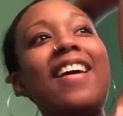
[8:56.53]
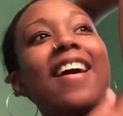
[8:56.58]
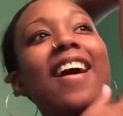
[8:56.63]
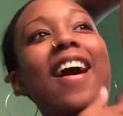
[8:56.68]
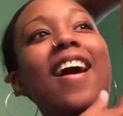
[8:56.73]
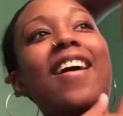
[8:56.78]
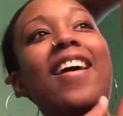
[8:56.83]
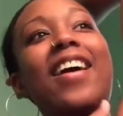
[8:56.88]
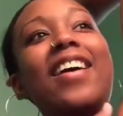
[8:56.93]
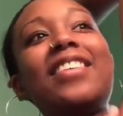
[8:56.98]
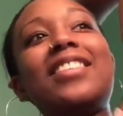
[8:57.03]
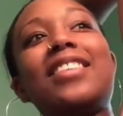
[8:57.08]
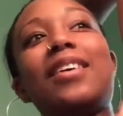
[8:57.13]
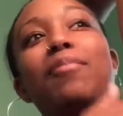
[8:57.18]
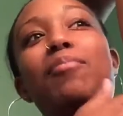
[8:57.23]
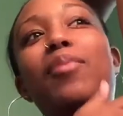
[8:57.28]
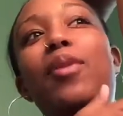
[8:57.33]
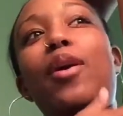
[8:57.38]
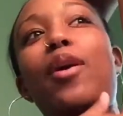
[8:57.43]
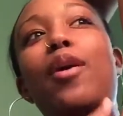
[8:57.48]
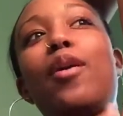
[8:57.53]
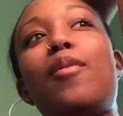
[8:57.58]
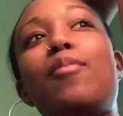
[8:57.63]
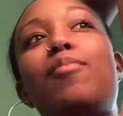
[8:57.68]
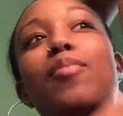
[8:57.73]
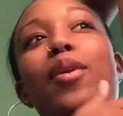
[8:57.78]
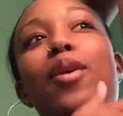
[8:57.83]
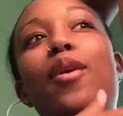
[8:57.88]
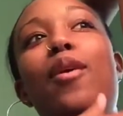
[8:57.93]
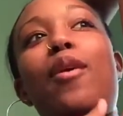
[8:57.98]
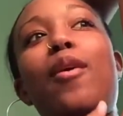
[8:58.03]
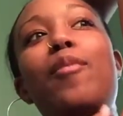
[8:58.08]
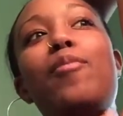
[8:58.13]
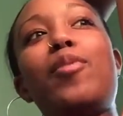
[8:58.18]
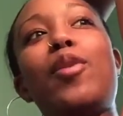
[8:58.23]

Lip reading: Alright, so bloop, bloop,